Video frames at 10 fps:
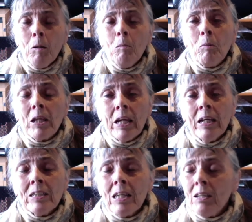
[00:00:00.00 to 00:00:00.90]
But the
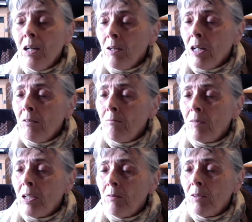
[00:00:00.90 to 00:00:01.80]
king said, no,
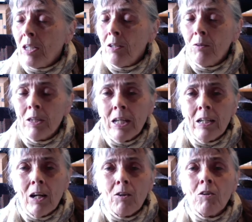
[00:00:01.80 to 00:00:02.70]
that
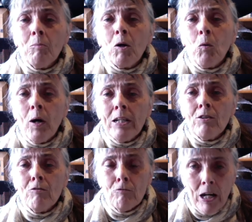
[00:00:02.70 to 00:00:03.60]
none of them are
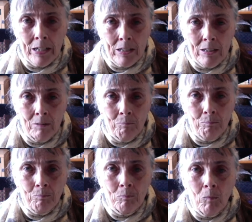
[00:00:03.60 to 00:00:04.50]
quite right.
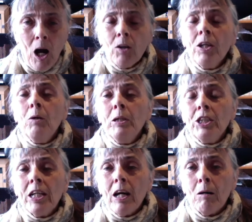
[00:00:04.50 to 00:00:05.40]
I'll know when
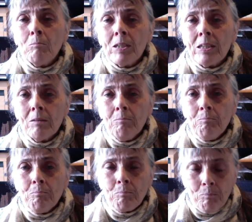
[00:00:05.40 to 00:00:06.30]
she comes.
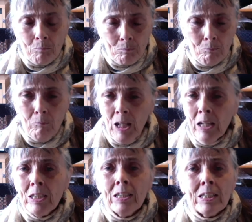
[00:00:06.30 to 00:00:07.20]

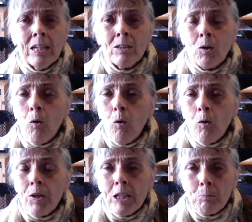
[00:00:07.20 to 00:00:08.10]
And he sent
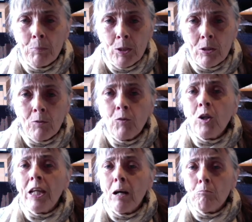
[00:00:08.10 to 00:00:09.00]
all these
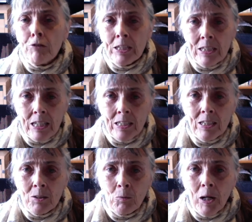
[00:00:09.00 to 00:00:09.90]
beautiful young
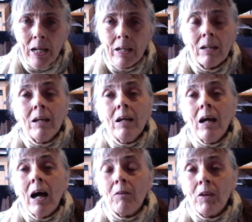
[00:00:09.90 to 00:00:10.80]
princesses away,
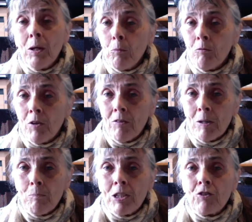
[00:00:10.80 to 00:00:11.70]
and they were
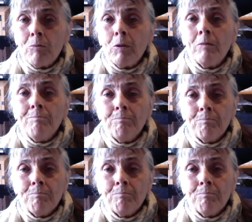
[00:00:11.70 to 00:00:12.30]
very miserable.